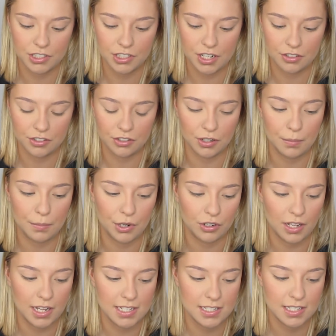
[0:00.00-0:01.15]
Gentle
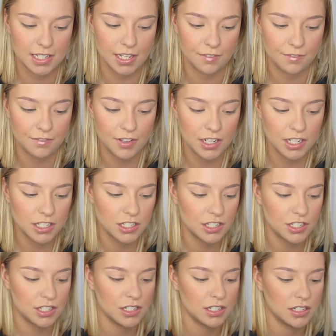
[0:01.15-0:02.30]
Mineralize Skin
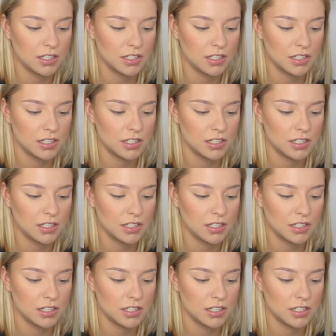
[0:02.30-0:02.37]
Finish.